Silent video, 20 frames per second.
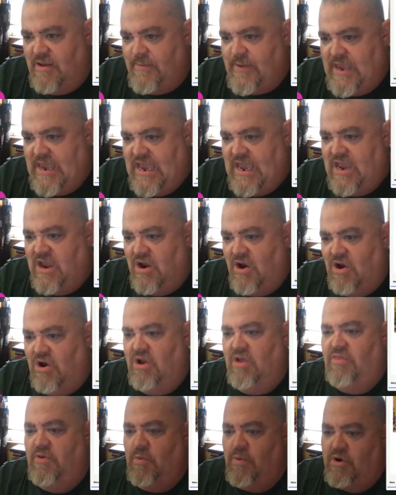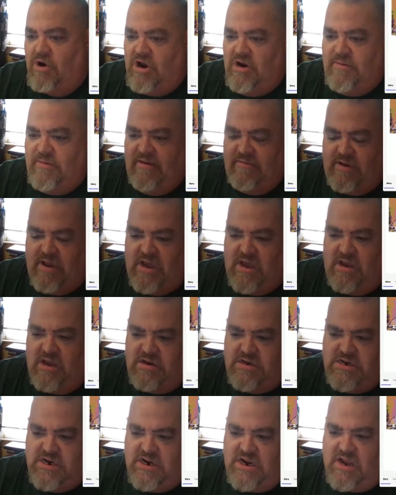here that we're going to be able to
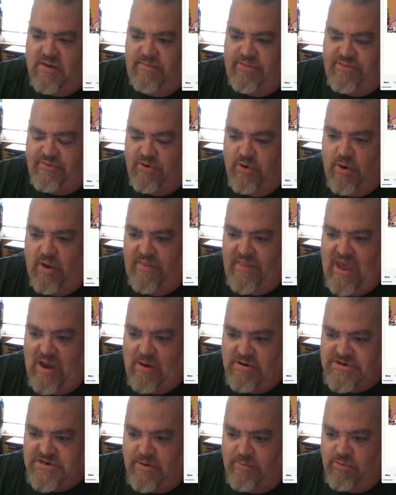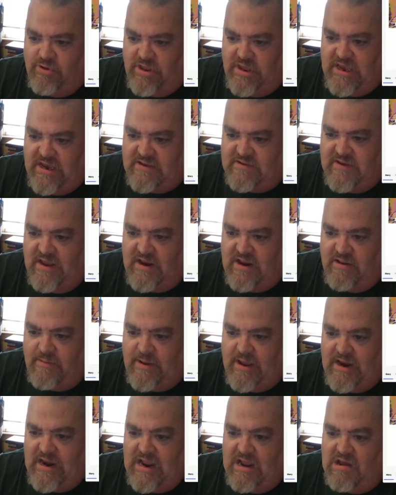come through on that, which I'm really excited
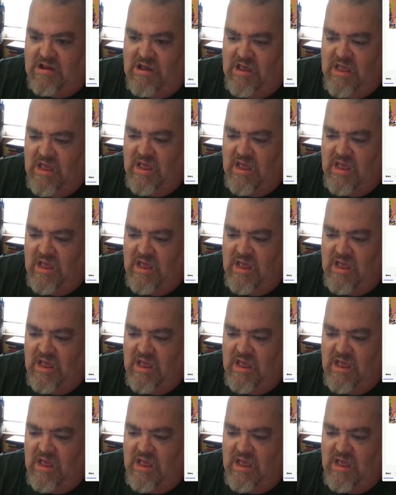about now.